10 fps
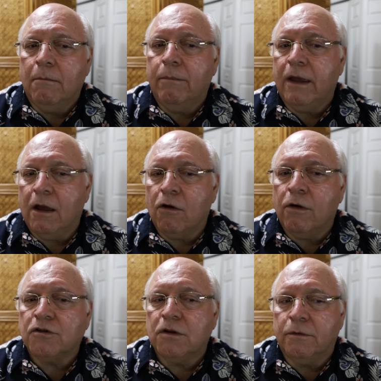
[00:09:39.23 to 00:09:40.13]
Being a
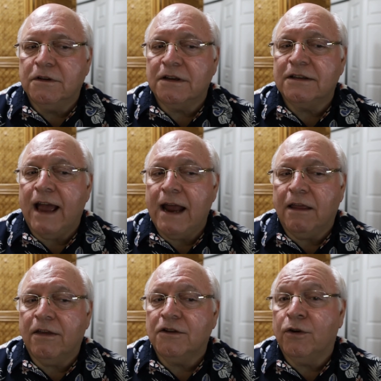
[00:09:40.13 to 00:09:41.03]
Christian When Society
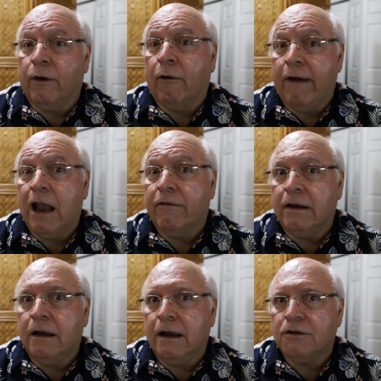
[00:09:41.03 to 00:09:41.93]
Thinks You're Irrelevant
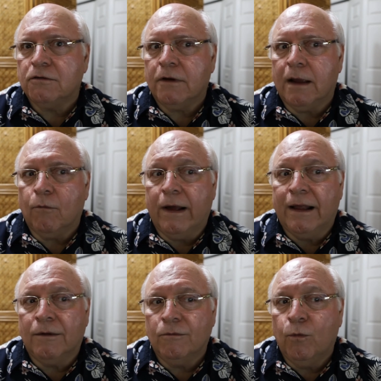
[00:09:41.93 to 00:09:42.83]
and Extreme.
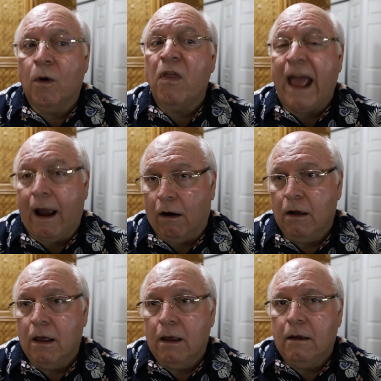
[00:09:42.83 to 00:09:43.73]
Well, we're there.
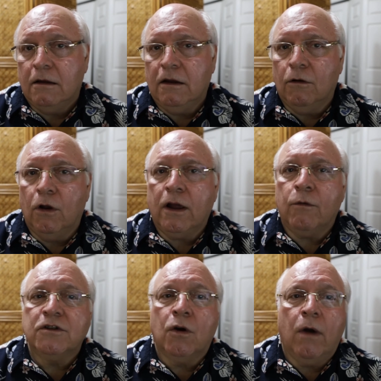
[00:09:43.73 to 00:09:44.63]
You look at
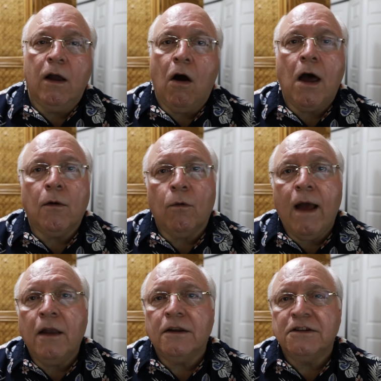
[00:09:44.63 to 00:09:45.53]
what's going on
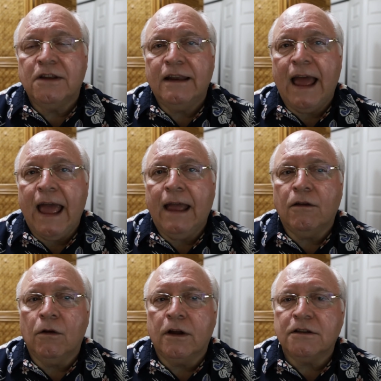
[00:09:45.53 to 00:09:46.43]
around us today, and
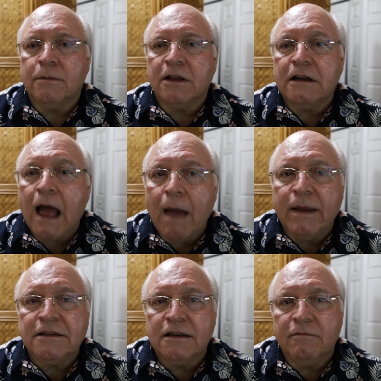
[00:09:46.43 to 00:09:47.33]
you look at some of the
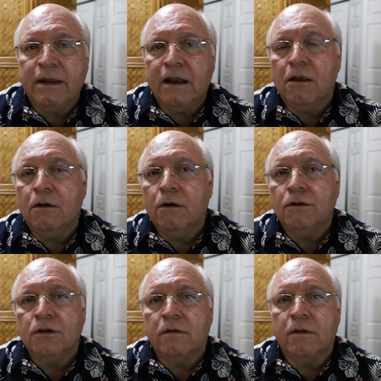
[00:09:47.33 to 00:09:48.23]
comments that have been in the
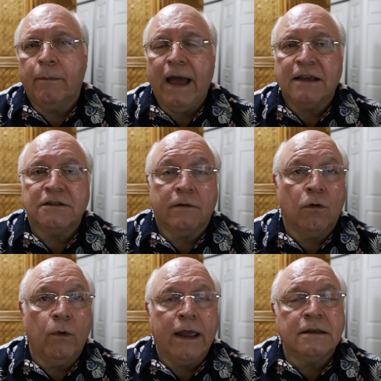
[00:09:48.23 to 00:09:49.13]
news over the past several
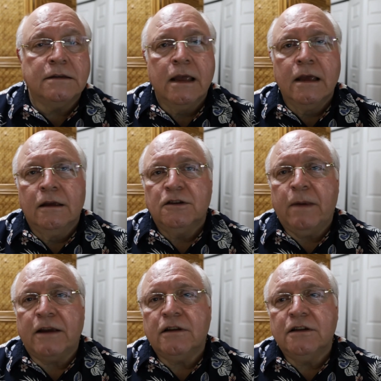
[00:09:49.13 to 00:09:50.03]
weeks,
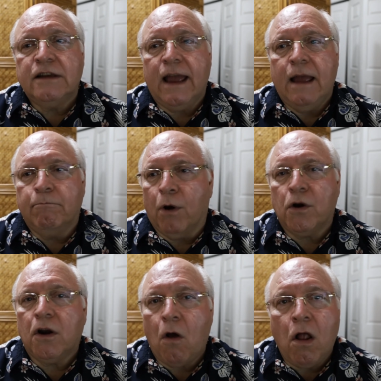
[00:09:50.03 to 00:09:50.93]
especially saying burn
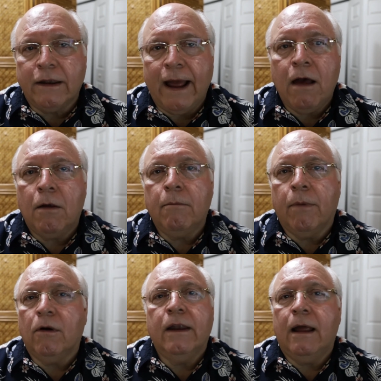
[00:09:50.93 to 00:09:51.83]
it all down,
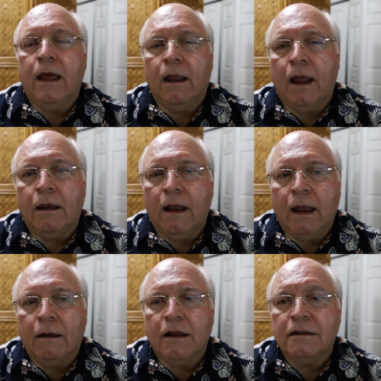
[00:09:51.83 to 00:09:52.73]

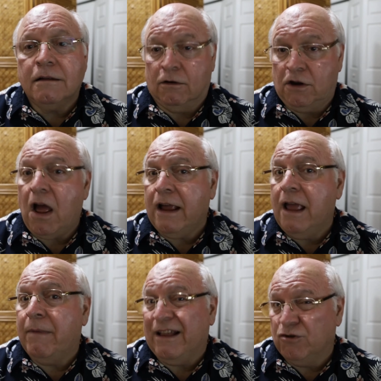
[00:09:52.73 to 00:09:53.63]
and they're talking
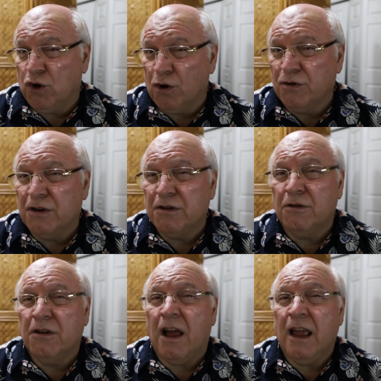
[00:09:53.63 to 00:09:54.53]
about churches, they're
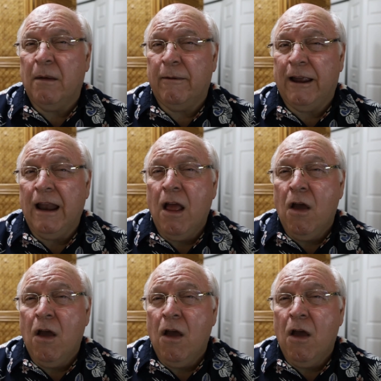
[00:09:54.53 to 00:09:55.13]
talking about